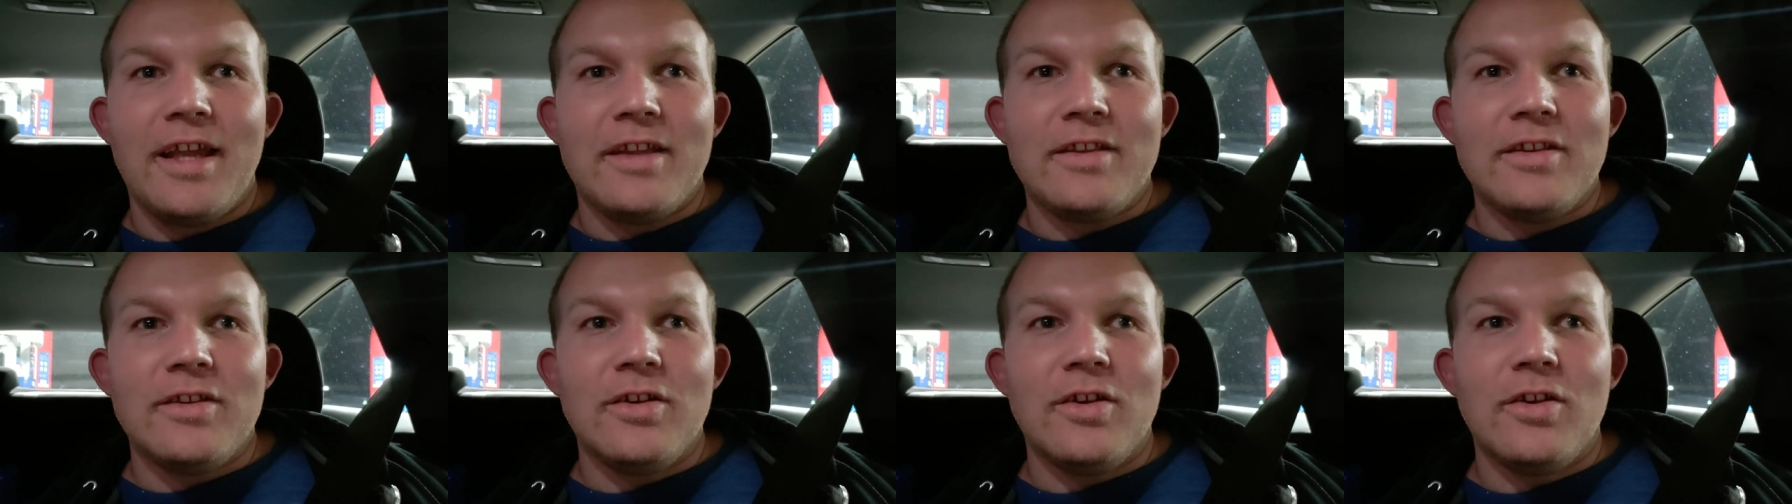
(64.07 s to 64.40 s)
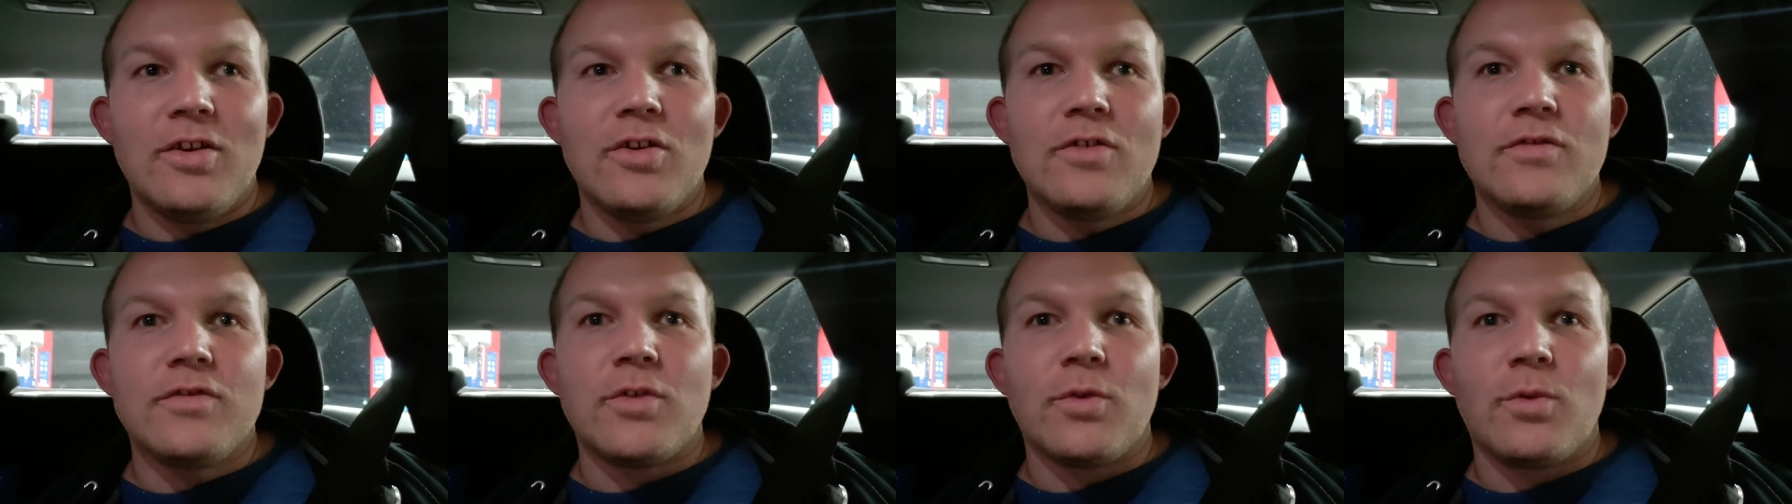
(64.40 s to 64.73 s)
had the
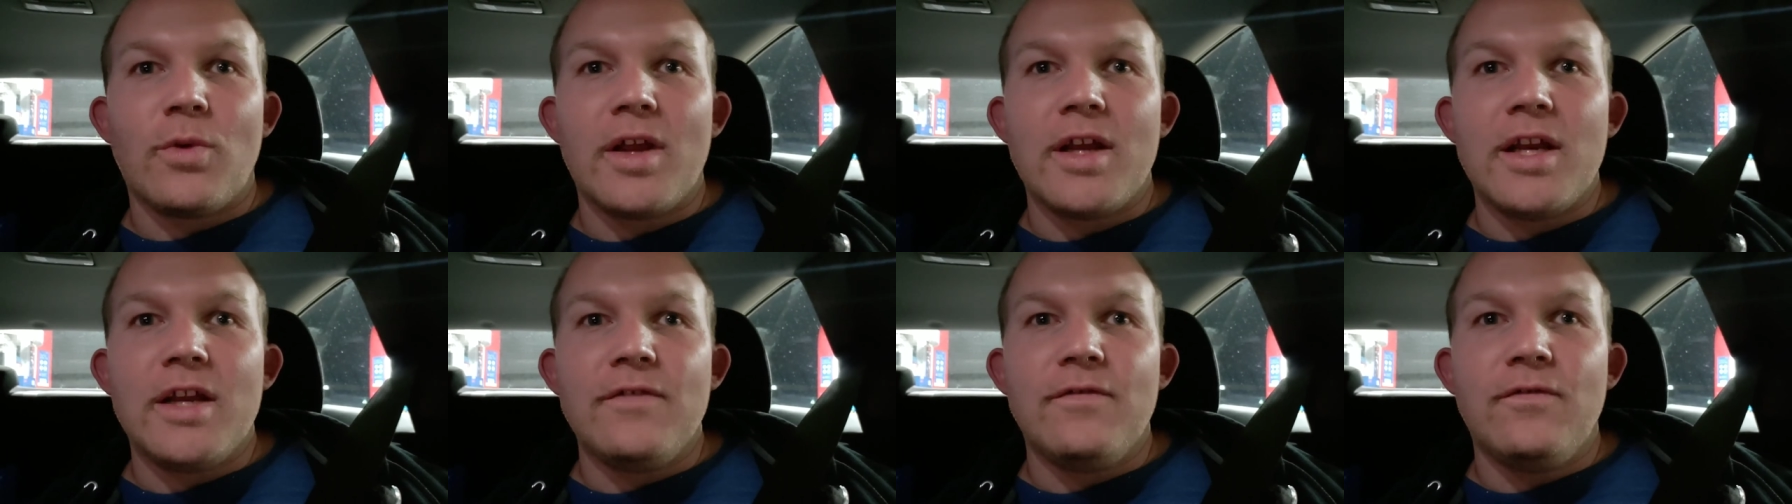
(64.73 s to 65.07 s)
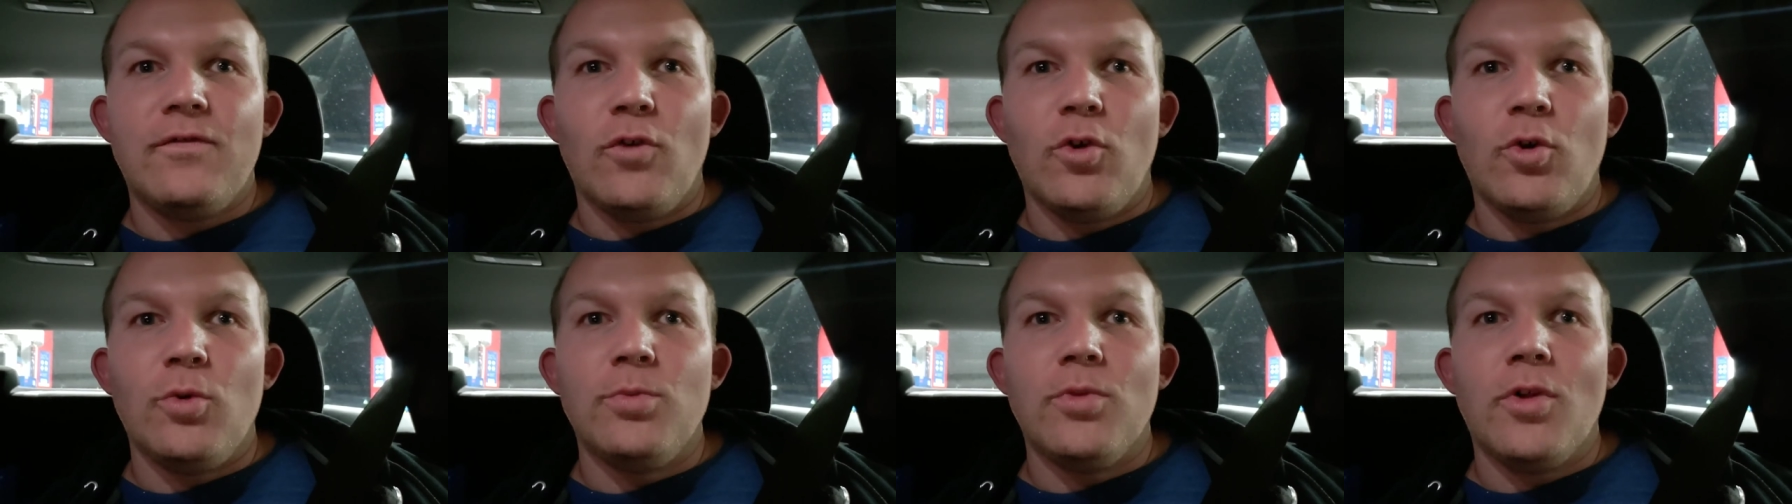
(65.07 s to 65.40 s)
nerve to write a
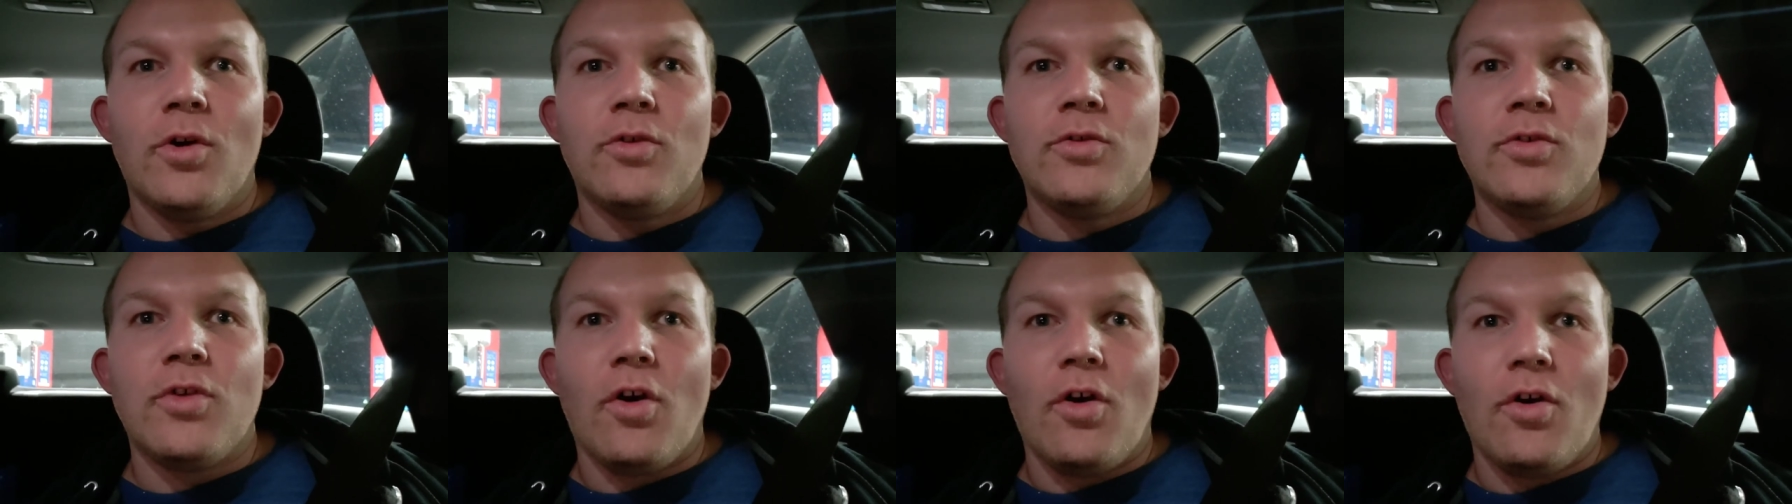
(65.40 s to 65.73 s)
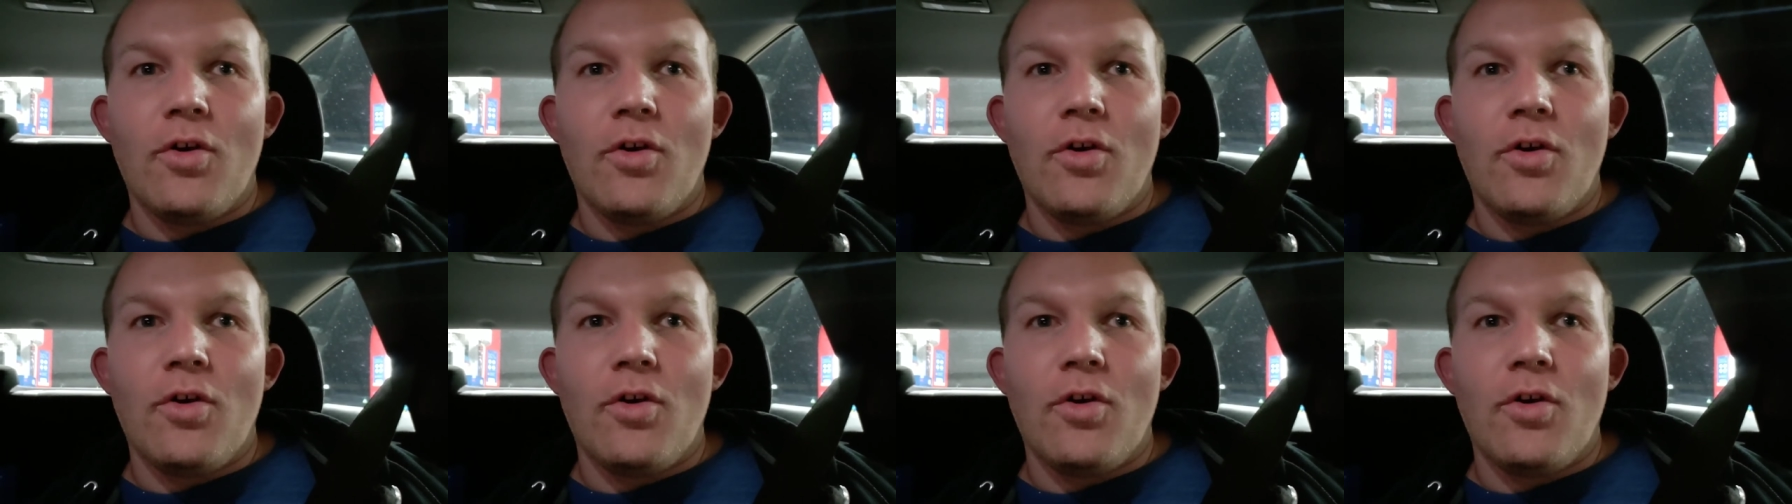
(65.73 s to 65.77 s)
full blown